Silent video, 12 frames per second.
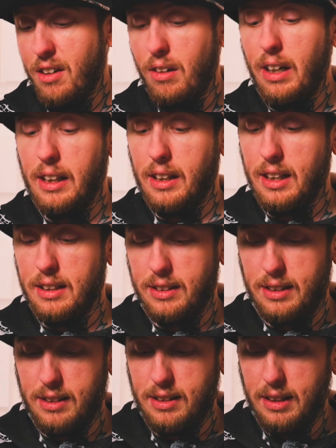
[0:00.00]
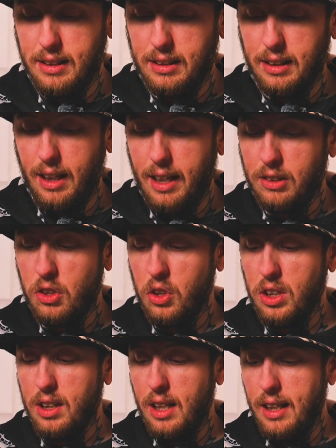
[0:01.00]
right, this
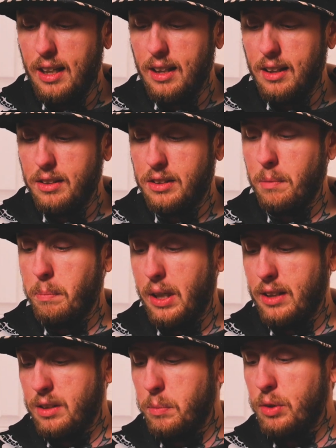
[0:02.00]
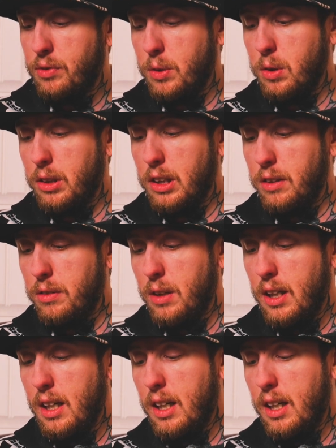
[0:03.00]
connection is possible for you,